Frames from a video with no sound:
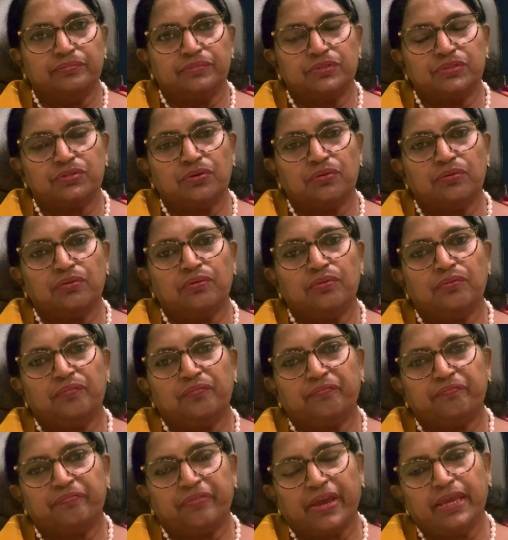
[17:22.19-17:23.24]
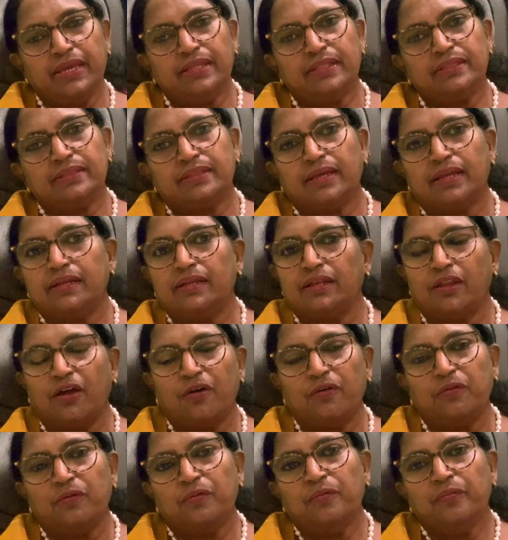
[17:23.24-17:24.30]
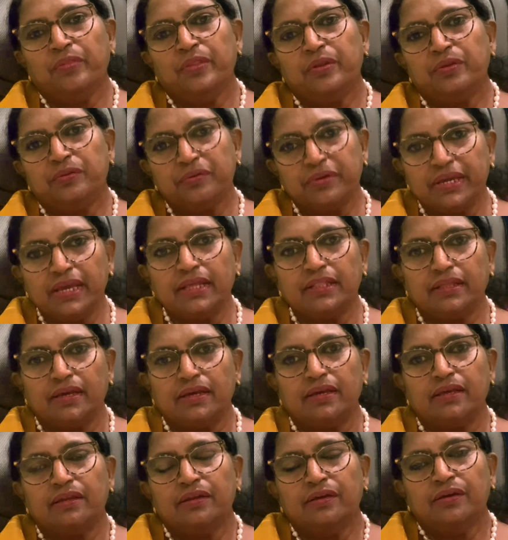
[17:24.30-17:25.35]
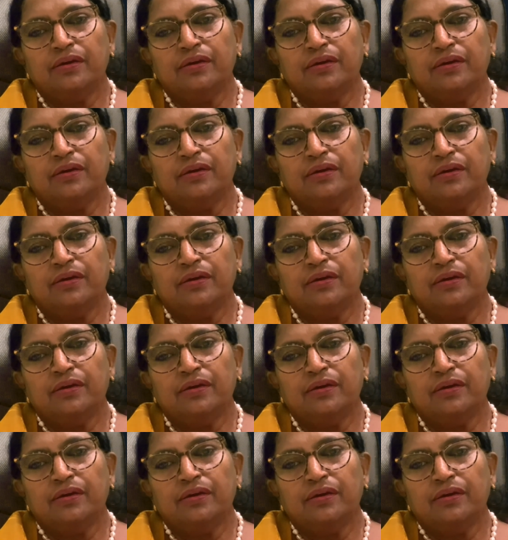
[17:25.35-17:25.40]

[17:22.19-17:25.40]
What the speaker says: So faith and love together,